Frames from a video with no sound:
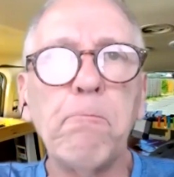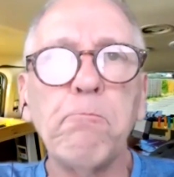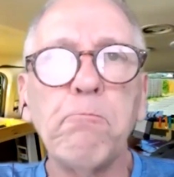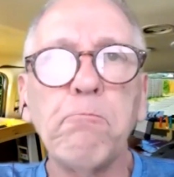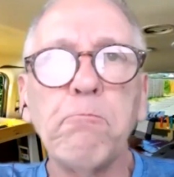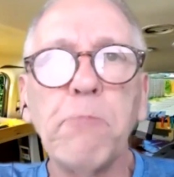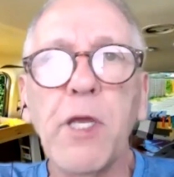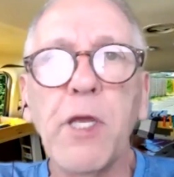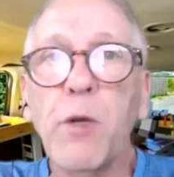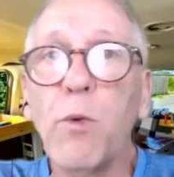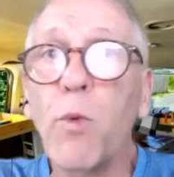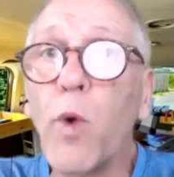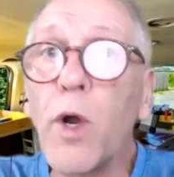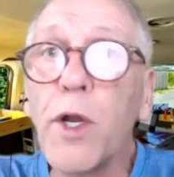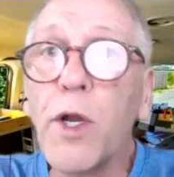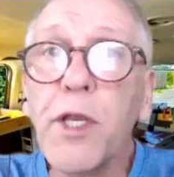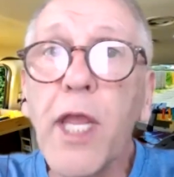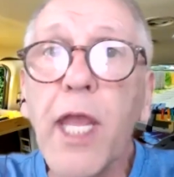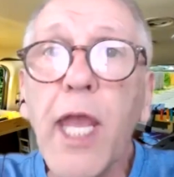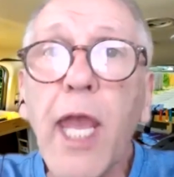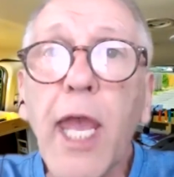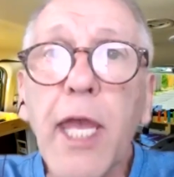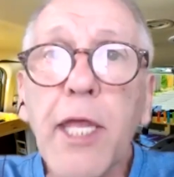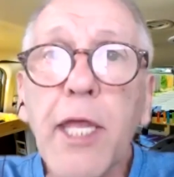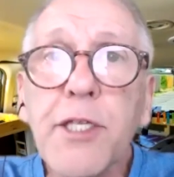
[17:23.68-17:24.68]
in one
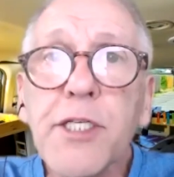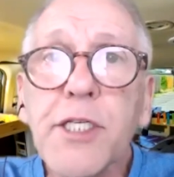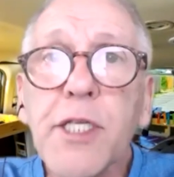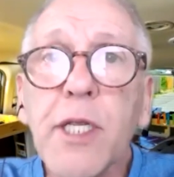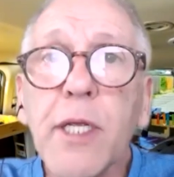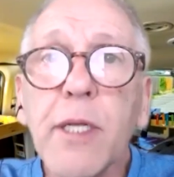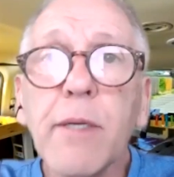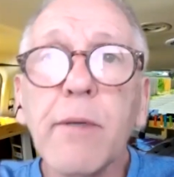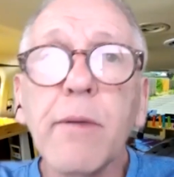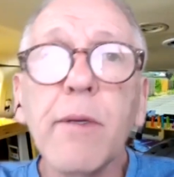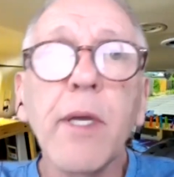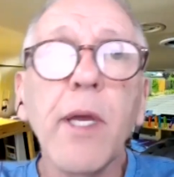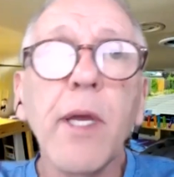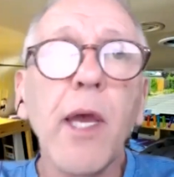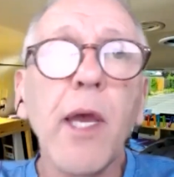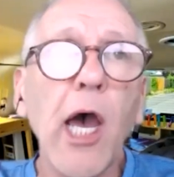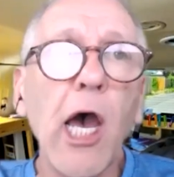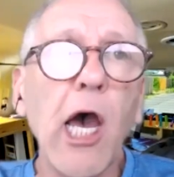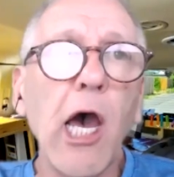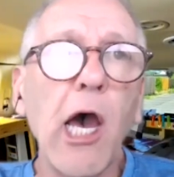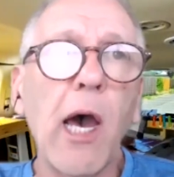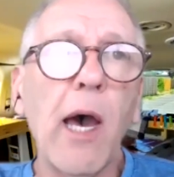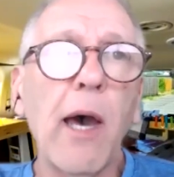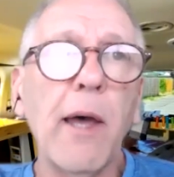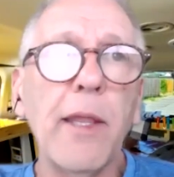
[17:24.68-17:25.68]
case,
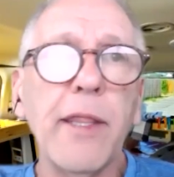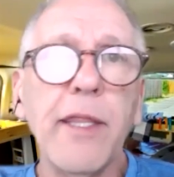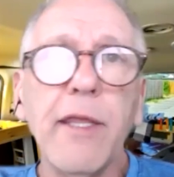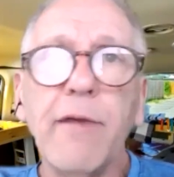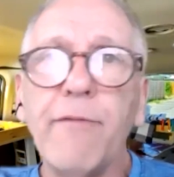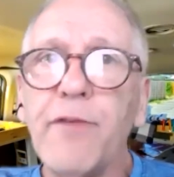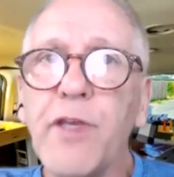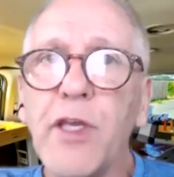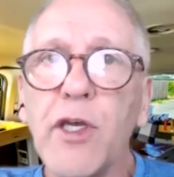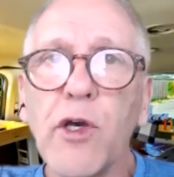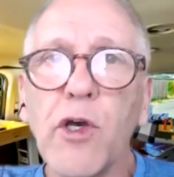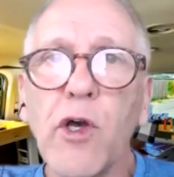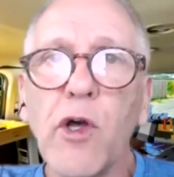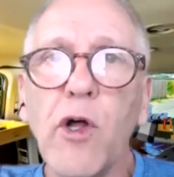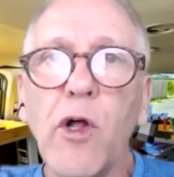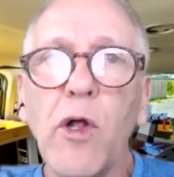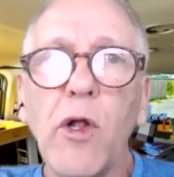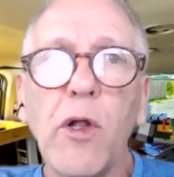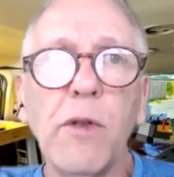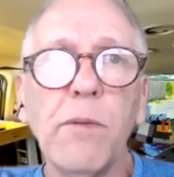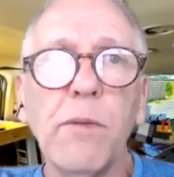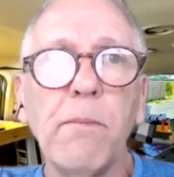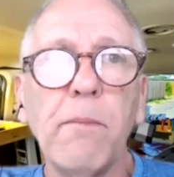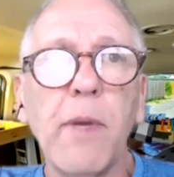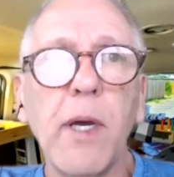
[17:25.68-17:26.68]
the
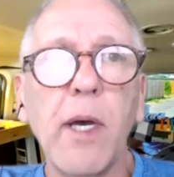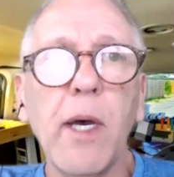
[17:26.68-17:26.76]
vehicle